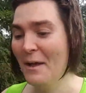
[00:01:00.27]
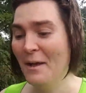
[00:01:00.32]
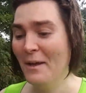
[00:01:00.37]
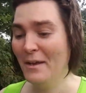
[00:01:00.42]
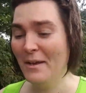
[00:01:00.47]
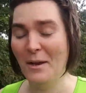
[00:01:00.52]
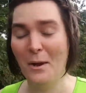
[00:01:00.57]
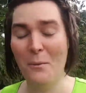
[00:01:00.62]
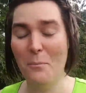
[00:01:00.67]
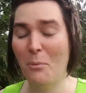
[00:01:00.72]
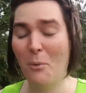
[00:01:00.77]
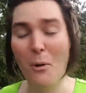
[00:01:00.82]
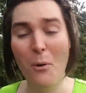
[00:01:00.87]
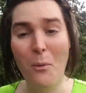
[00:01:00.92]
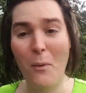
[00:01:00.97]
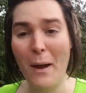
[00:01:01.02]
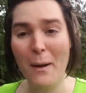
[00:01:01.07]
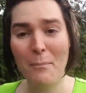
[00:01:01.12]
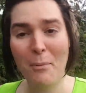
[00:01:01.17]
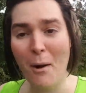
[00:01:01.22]
you know,
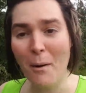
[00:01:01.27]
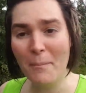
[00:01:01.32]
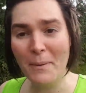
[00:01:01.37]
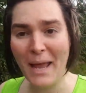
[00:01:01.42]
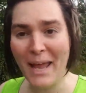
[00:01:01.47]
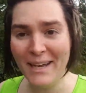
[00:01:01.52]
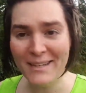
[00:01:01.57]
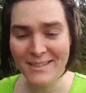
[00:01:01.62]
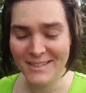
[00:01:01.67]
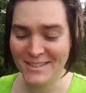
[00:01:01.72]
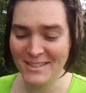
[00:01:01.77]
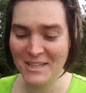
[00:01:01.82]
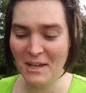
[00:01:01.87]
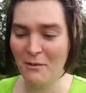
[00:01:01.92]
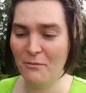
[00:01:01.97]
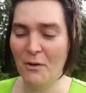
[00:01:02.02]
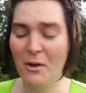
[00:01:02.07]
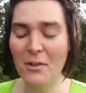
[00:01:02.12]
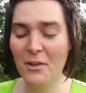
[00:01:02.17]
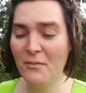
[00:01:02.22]
pro-white propaganda
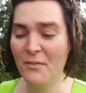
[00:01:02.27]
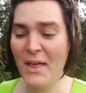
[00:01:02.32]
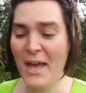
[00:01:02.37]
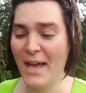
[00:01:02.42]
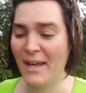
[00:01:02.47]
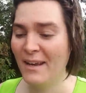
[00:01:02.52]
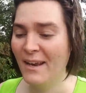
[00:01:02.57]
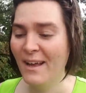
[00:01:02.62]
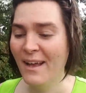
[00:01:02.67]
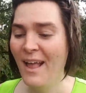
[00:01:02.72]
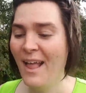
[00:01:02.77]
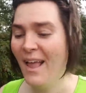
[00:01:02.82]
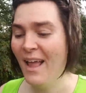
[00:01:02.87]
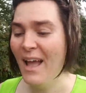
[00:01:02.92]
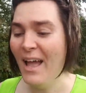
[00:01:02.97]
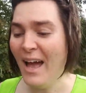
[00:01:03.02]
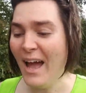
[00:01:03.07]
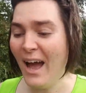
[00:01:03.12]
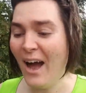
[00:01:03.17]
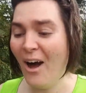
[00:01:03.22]
stuff, all of that.
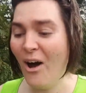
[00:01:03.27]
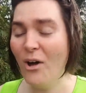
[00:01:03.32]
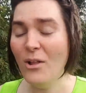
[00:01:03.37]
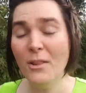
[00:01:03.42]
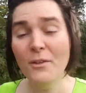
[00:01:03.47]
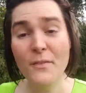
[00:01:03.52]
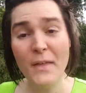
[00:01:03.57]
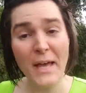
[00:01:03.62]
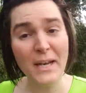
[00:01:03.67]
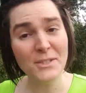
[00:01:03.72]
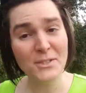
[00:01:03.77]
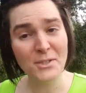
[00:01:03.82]
All of that is